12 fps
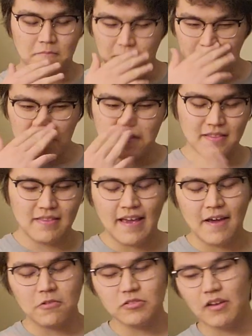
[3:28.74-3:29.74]
But
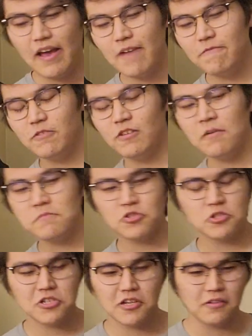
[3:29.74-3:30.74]
they also have dumb
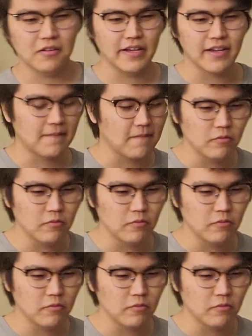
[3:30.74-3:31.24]
shit like